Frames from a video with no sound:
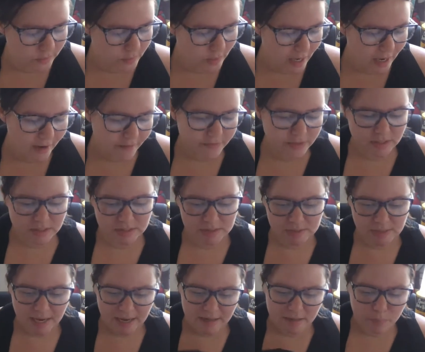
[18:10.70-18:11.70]
have
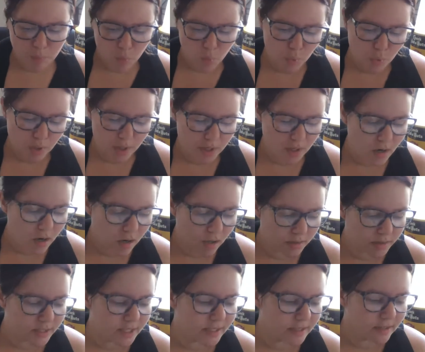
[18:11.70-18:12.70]
to add more
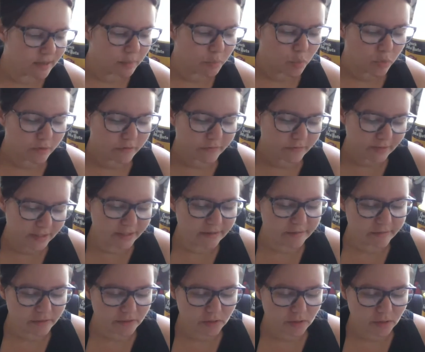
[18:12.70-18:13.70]
content and more
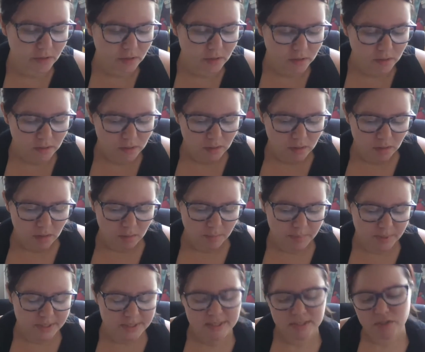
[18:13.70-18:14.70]
flavor
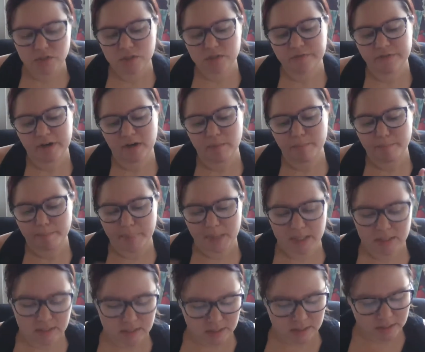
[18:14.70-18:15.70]
because it's just very
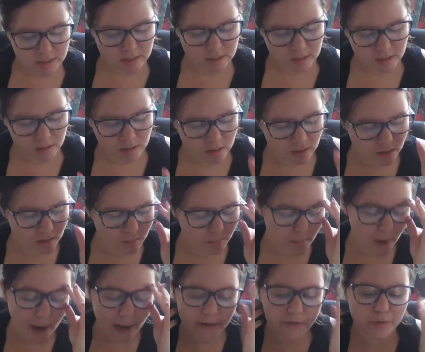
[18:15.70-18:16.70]
basic.
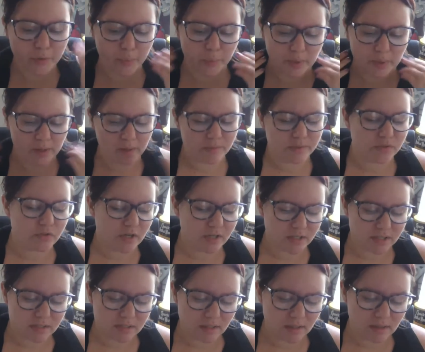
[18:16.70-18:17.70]
I know what I was trying
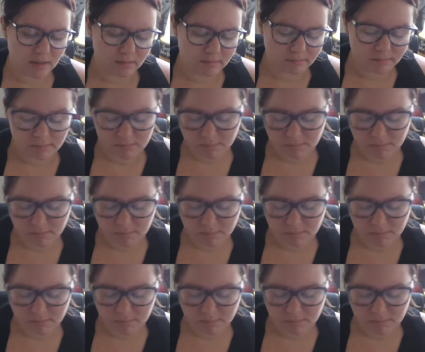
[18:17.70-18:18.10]
to say,